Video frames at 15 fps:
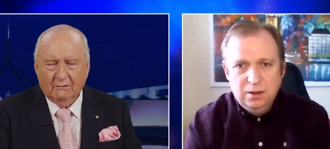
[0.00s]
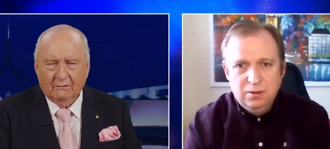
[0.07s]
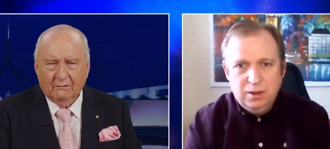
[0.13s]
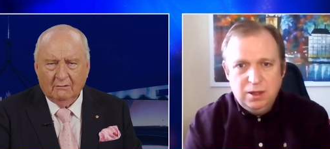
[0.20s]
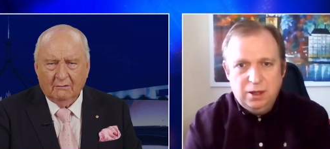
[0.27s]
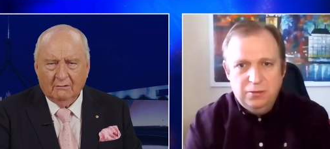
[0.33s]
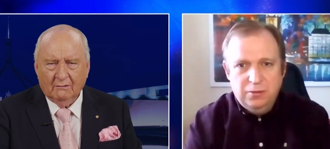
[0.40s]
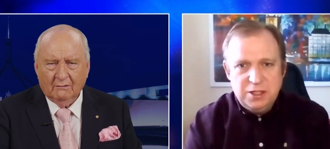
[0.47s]

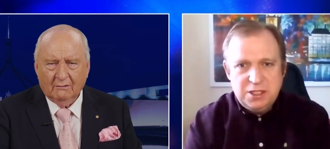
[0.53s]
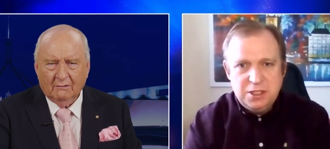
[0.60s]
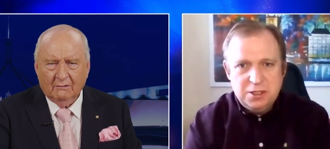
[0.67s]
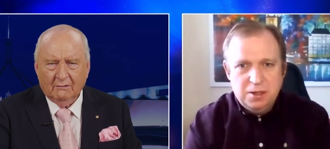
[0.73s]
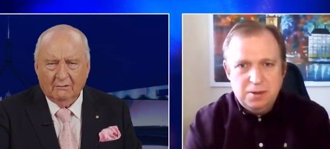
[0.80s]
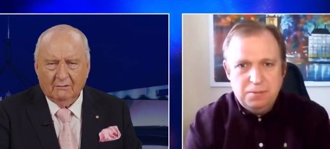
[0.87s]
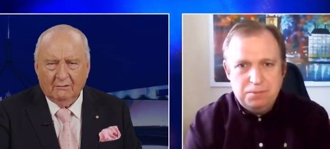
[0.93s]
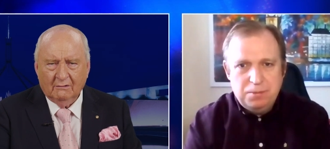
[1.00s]
Speaker 1: Well, this
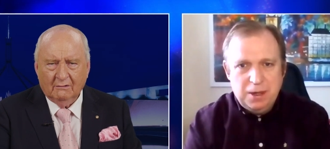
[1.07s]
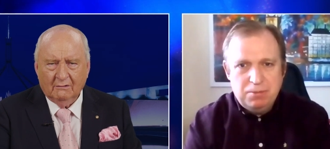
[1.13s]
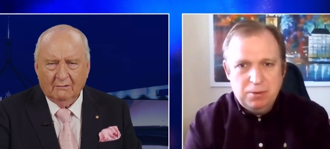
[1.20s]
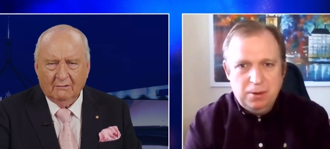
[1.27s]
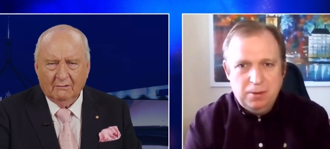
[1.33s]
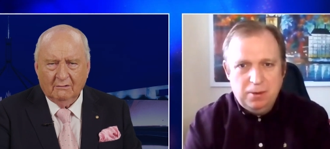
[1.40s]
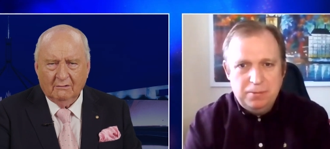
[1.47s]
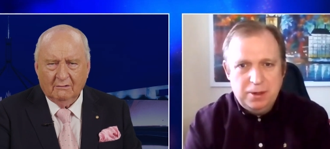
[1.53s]
is a big
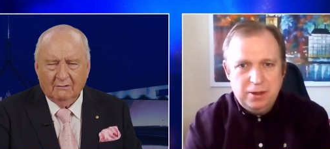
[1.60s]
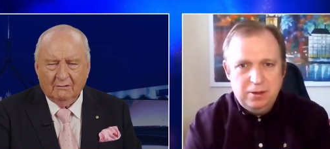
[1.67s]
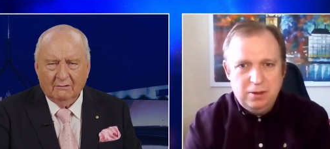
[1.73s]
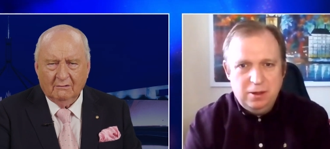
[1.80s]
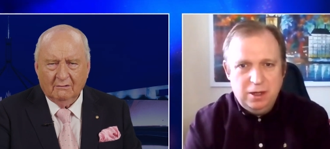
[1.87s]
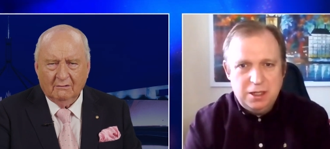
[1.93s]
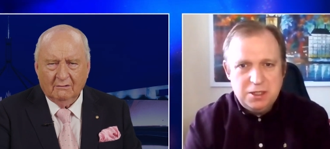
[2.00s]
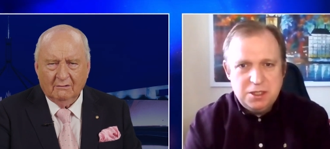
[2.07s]
problem. I
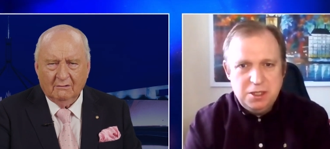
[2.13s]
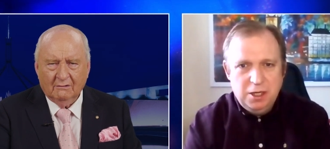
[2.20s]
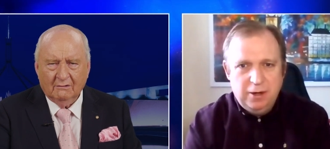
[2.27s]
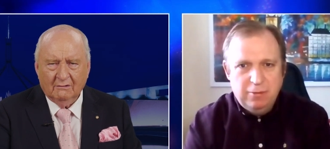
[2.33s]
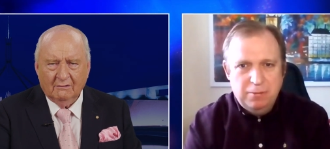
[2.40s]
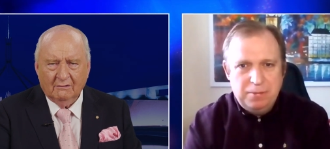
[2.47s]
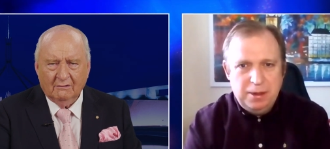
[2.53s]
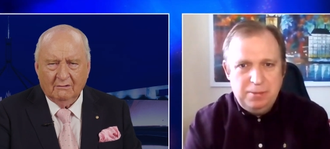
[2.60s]
mean, as you
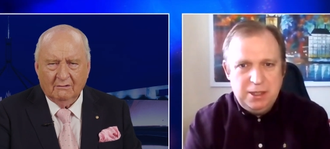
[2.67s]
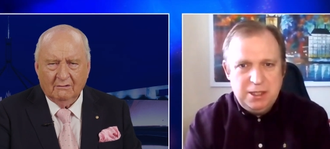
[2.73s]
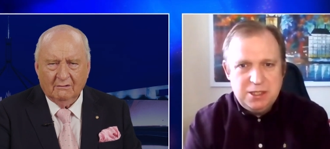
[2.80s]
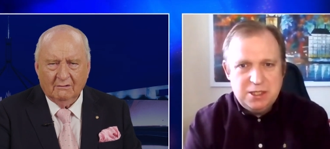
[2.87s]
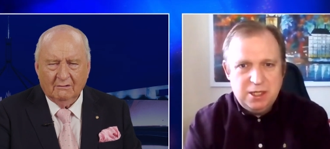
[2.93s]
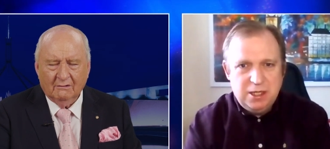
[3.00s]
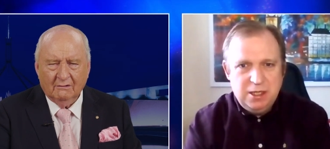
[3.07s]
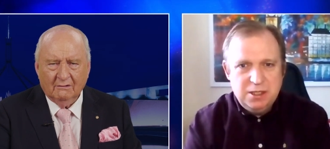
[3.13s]
know, the
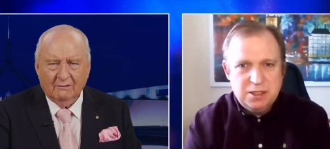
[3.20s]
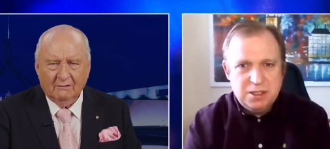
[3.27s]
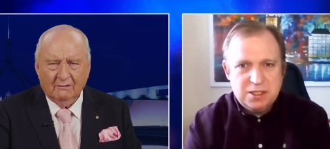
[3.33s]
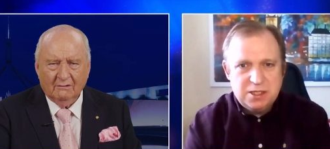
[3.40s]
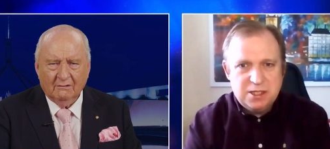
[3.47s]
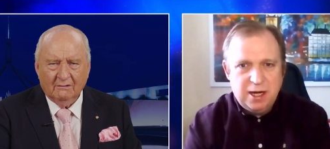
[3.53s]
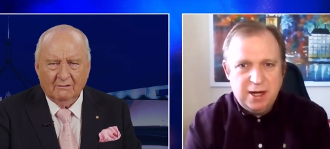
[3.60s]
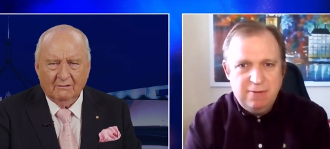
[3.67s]
BBC is a
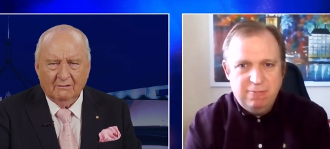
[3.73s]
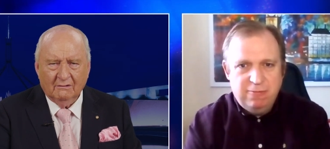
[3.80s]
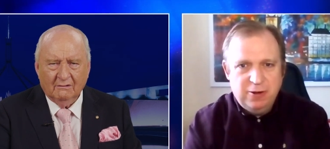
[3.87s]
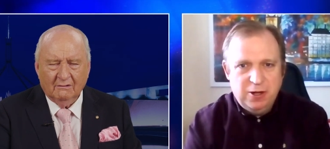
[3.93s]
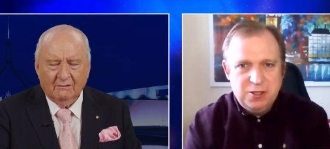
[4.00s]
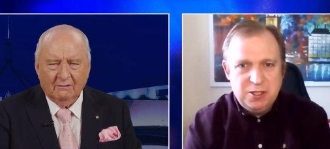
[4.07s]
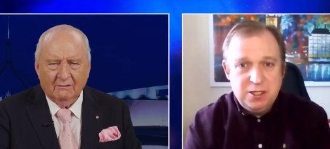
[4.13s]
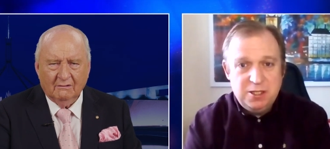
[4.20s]
state
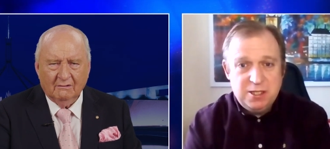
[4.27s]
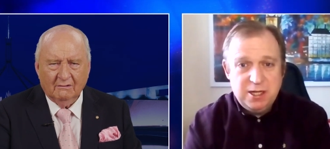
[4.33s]
funded,